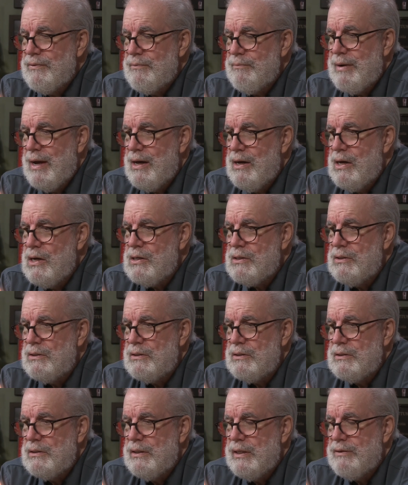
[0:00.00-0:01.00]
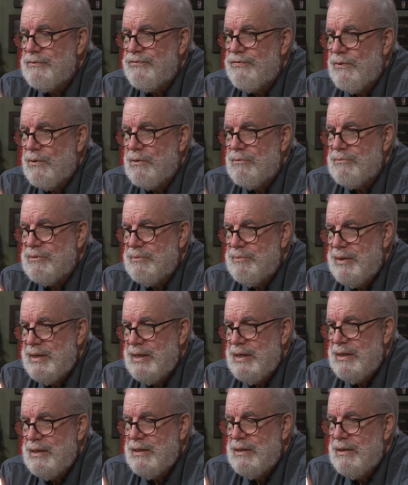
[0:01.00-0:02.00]
My uncle informed
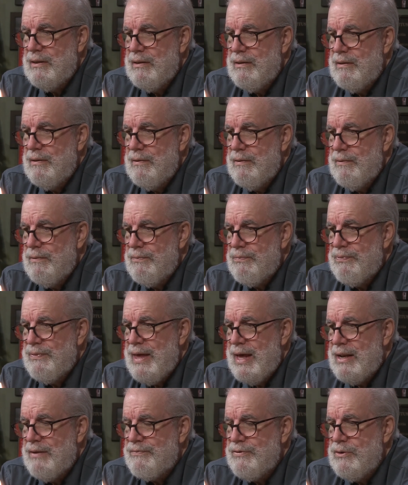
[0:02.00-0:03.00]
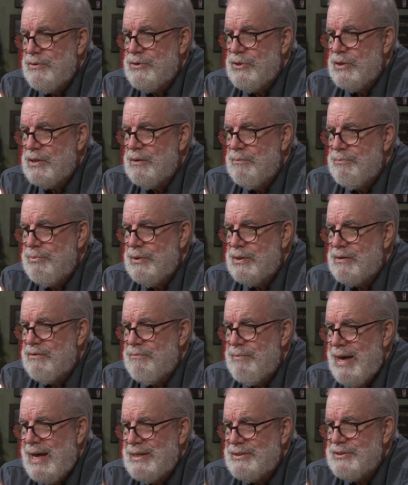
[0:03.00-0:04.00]
me that if you took a book of
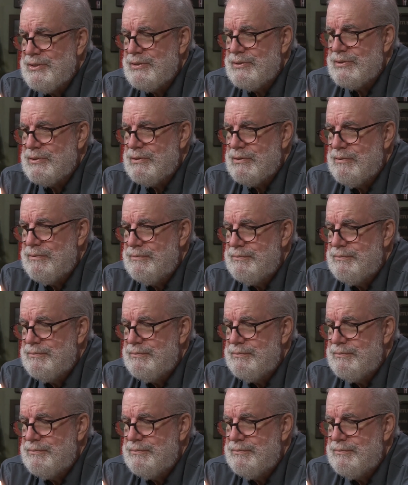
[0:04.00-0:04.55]
matches,